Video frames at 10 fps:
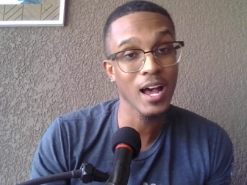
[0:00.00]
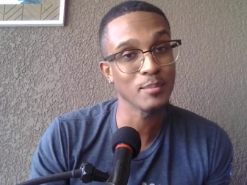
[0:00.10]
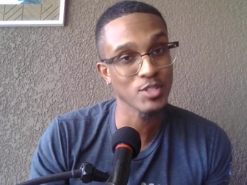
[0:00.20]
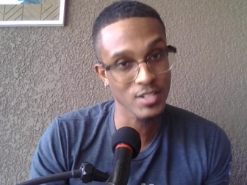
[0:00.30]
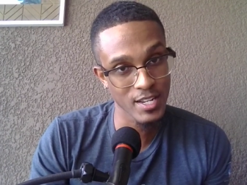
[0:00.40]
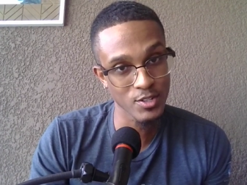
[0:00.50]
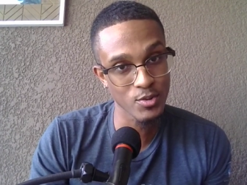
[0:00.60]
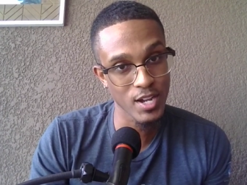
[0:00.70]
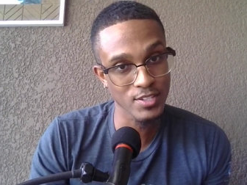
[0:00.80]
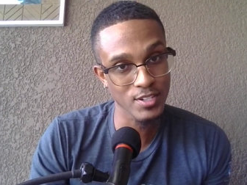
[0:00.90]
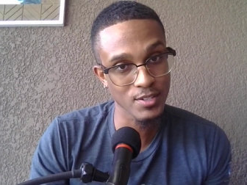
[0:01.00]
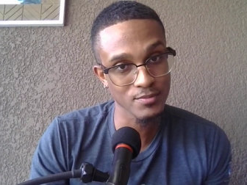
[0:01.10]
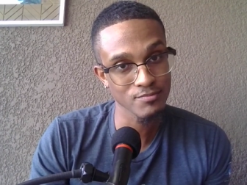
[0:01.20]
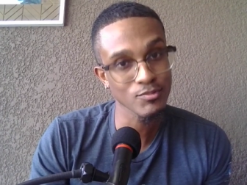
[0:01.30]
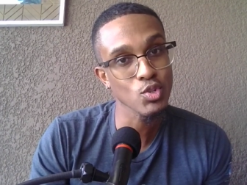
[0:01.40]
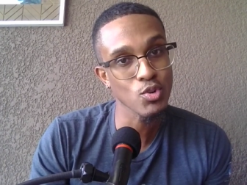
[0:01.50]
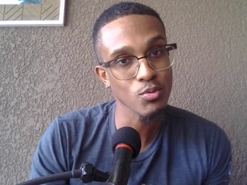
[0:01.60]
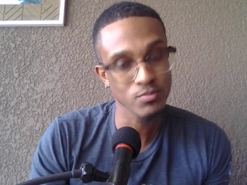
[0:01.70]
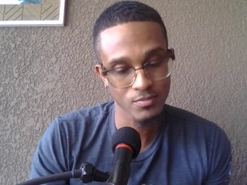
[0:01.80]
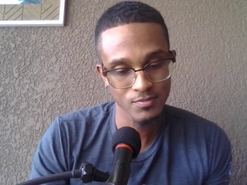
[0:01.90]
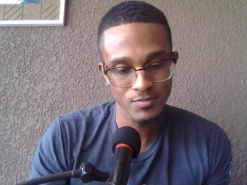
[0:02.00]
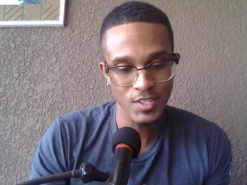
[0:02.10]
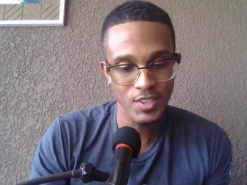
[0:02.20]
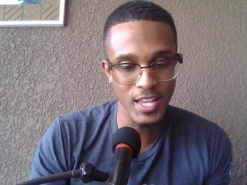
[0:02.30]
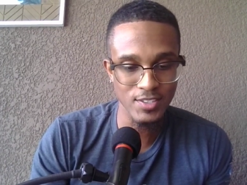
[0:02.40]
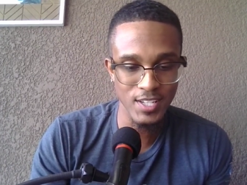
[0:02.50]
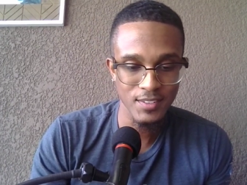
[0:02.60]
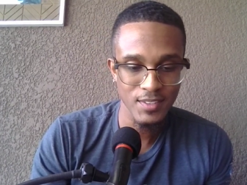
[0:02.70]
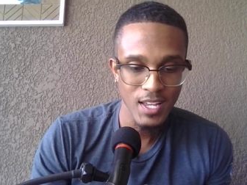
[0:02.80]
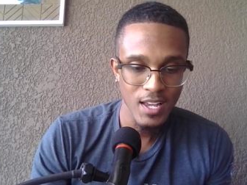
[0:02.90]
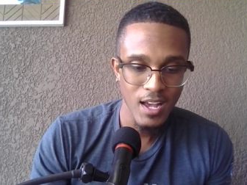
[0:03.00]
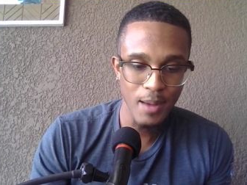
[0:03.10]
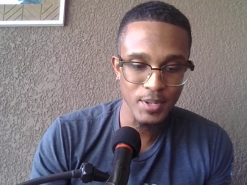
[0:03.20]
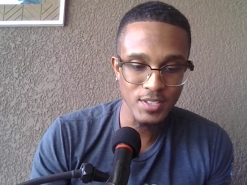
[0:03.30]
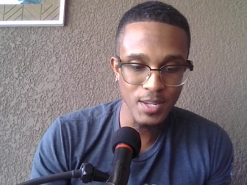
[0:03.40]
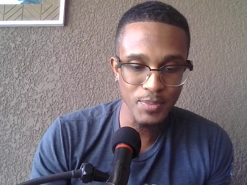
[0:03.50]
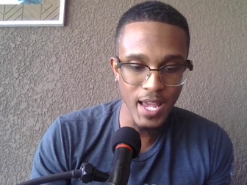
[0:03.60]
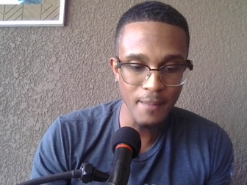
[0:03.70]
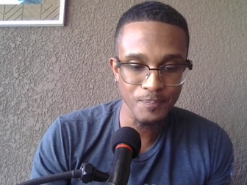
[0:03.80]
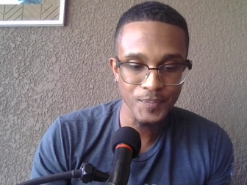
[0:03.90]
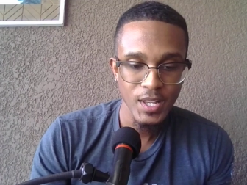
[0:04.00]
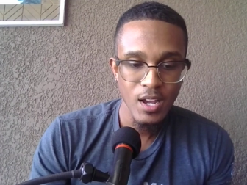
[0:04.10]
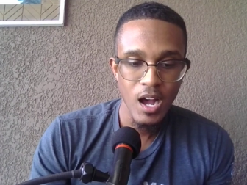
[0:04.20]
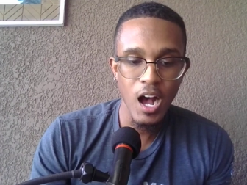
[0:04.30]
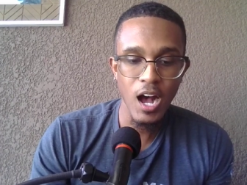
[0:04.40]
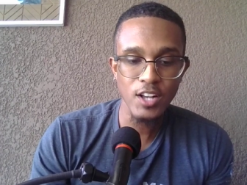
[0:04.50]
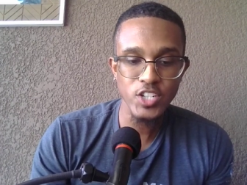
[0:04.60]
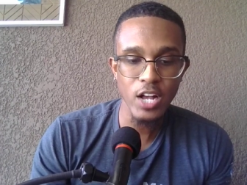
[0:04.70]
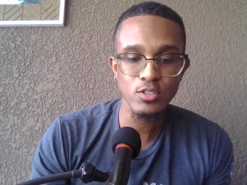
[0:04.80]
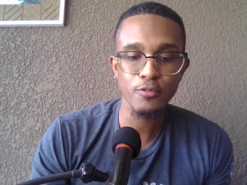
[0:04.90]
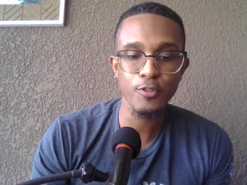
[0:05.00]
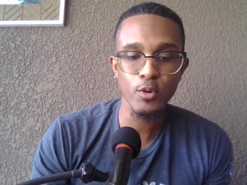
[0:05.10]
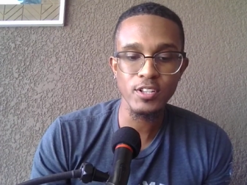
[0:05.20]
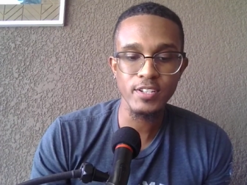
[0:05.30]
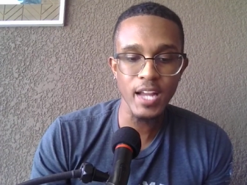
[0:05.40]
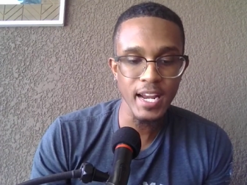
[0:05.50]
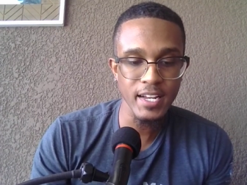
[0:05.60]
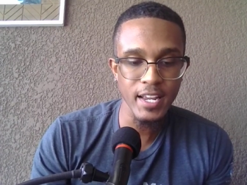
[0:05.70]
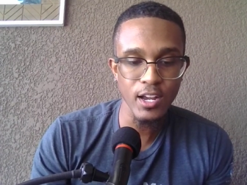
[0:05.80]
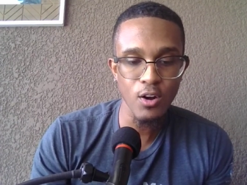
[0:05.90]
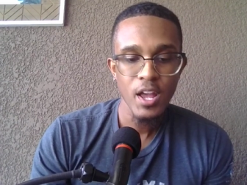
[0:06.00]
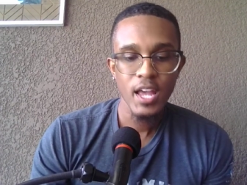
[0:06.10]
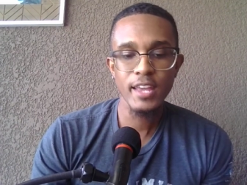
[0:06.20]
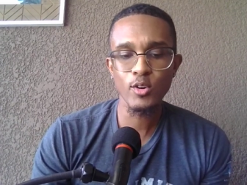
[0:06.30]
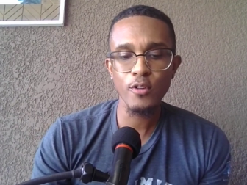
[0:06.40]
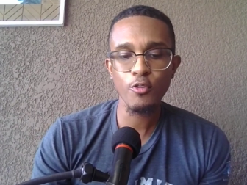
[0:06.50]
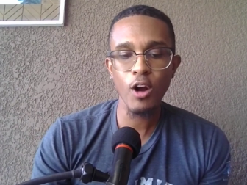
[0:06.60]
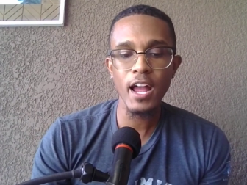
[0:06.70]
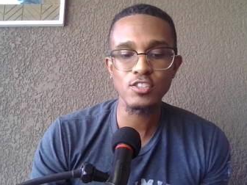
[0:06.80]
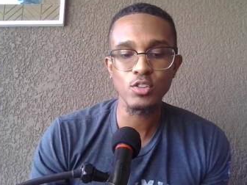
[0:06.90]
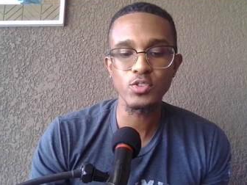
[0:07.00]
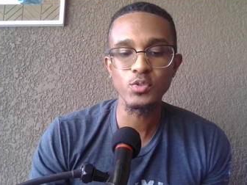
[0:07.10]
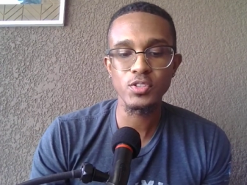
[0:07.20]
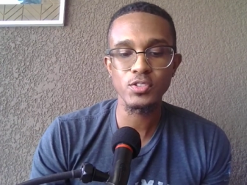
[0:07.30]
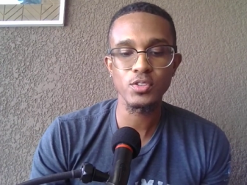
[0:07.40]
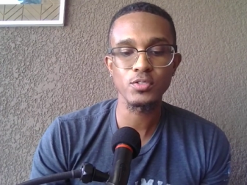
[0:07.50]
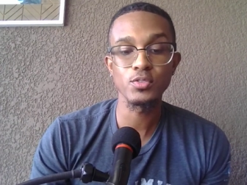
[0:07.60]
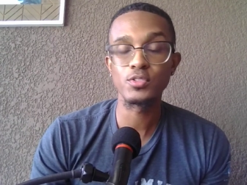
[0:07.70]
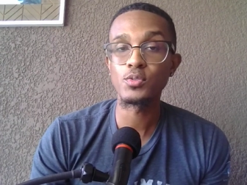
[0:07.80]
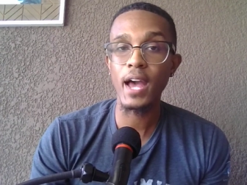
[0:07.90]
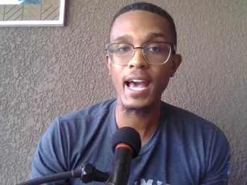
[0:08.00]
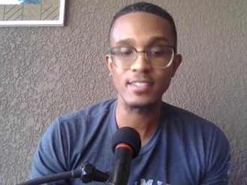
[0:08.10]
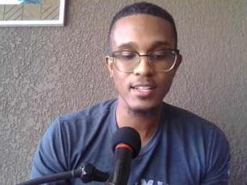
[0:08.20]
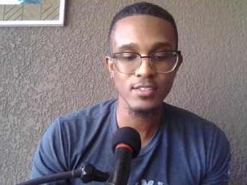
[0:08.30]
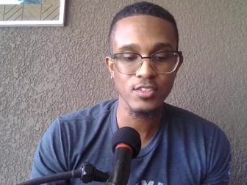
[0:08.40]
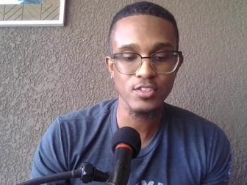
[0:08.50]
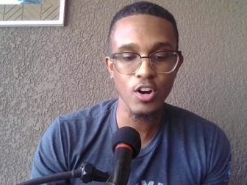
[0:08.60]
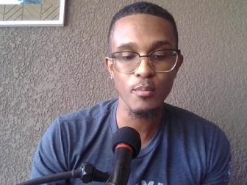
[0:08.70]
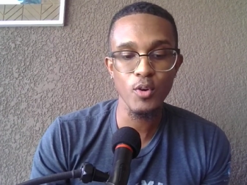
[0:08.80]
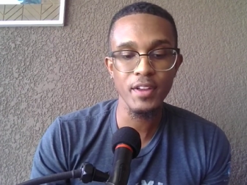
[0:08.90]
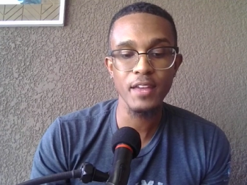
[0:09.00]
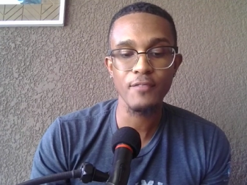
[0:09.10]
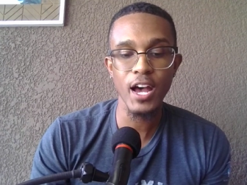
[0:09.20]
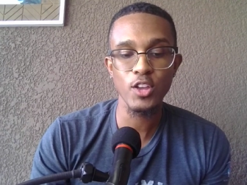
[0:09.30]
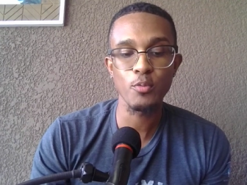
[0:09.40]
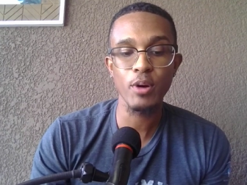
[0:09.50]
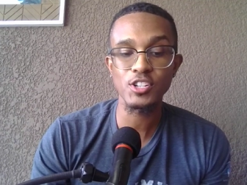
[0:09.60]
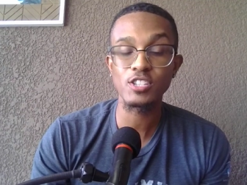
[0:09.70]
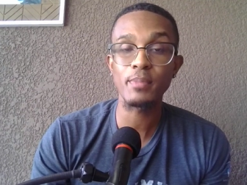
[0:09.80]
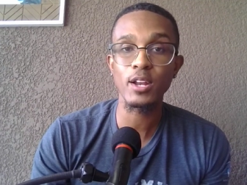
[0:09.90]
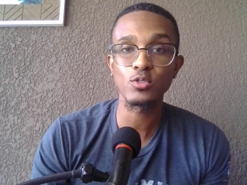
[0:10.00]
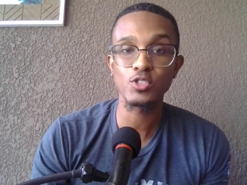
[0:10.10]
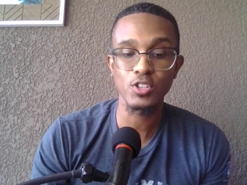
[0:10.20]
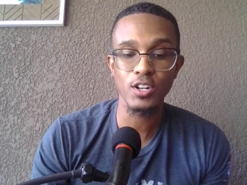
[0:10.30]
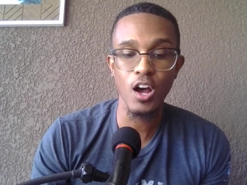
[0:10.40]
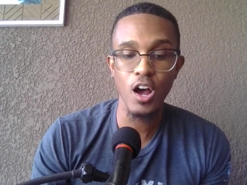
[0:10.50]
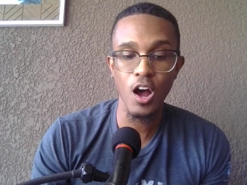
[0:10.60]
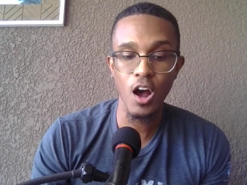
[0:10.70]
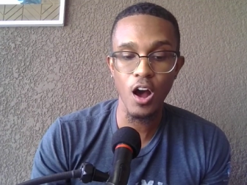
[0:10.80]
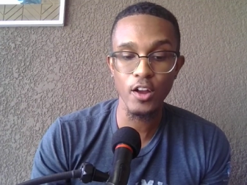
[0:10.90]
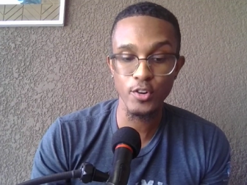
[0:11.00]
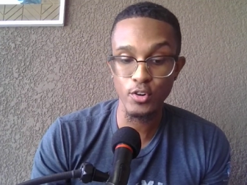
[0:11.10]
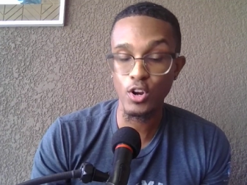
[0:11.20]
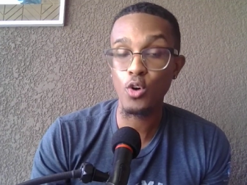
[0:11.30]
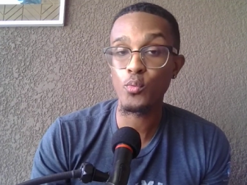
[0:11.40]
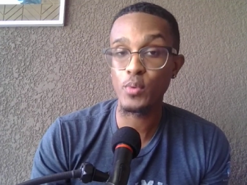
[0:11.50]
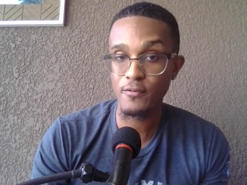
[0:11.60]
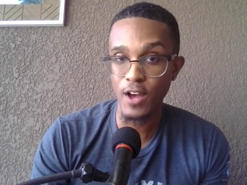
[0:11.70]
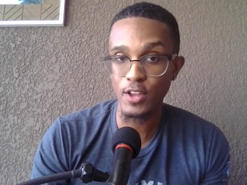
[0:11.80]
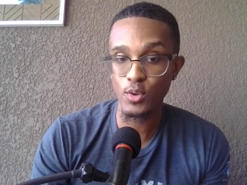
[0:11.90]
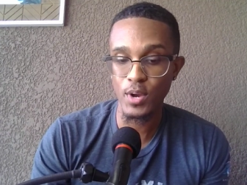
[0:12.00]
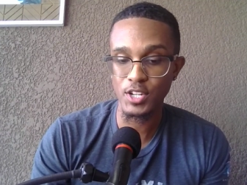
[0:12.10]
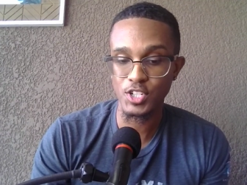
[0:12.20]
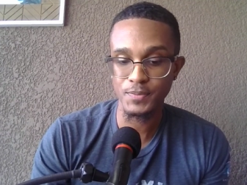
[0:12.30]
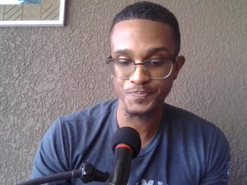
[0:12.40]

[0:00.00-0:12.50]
I'm just letting you guys know. Cool. Next thing. I'm going to skip that. Uh, shout out to Florence Nightingale. In order for ISO 20022 assets to start moving in value, precious metals should undergo revaluation.